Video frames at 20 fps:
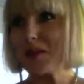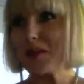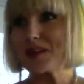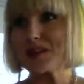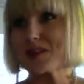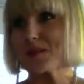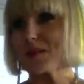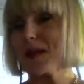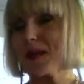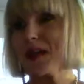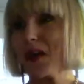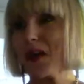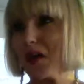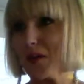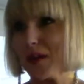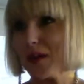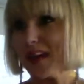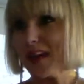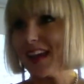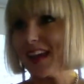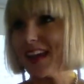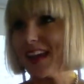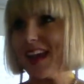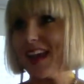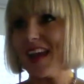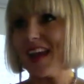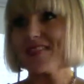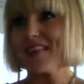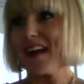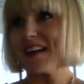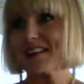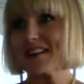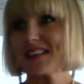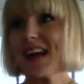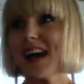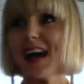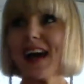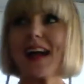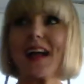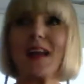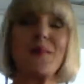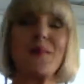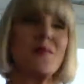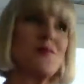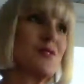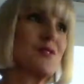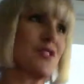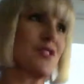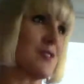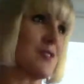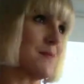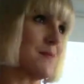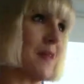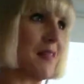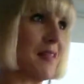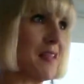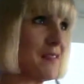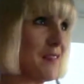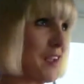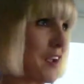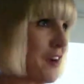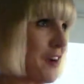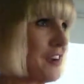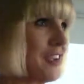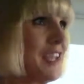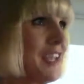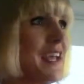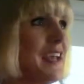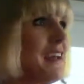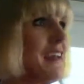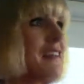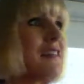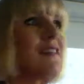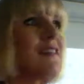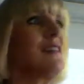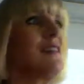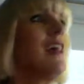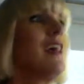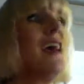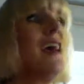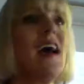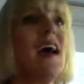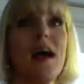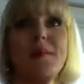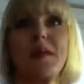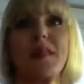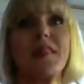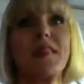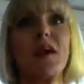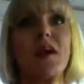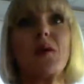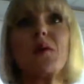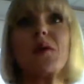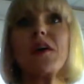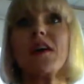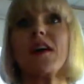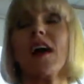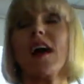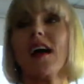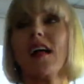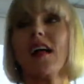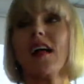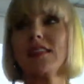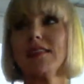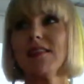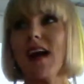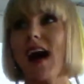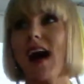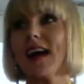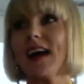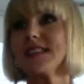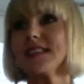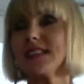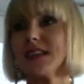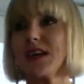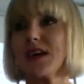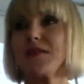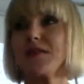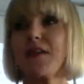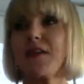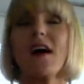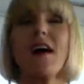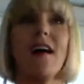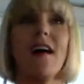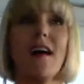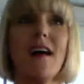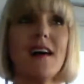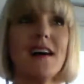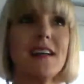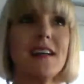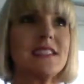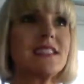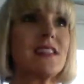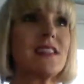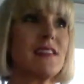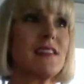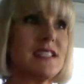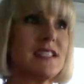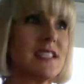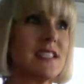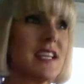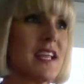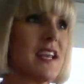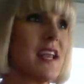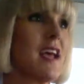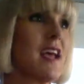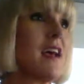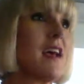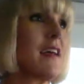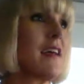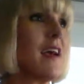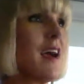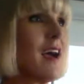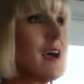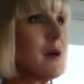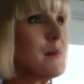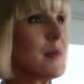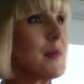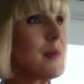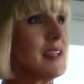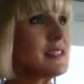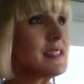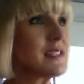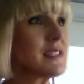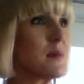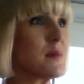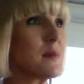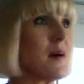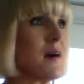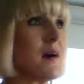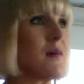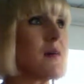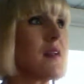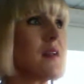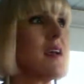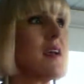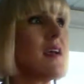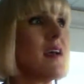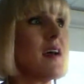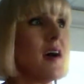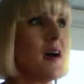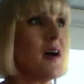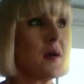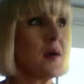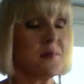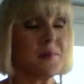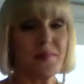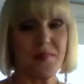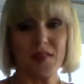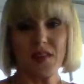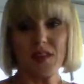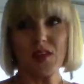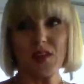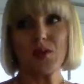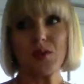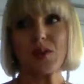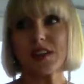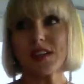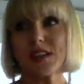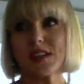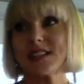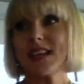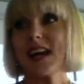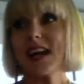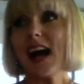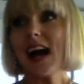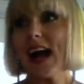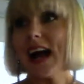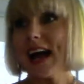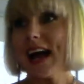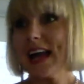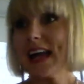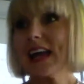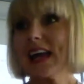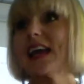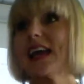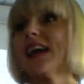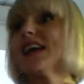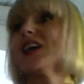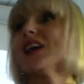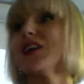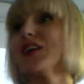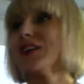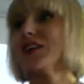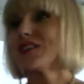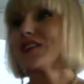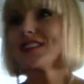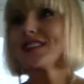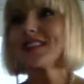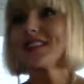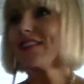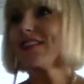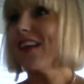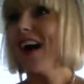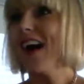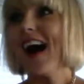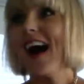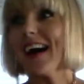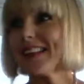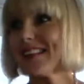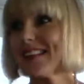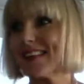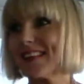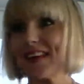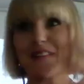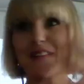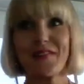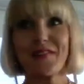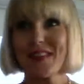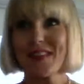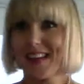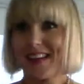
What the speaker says: we should be going at that time, shouldn't be leaving our kids. I mean, there were lots of unsolicited comments about you could die, you know, just lots of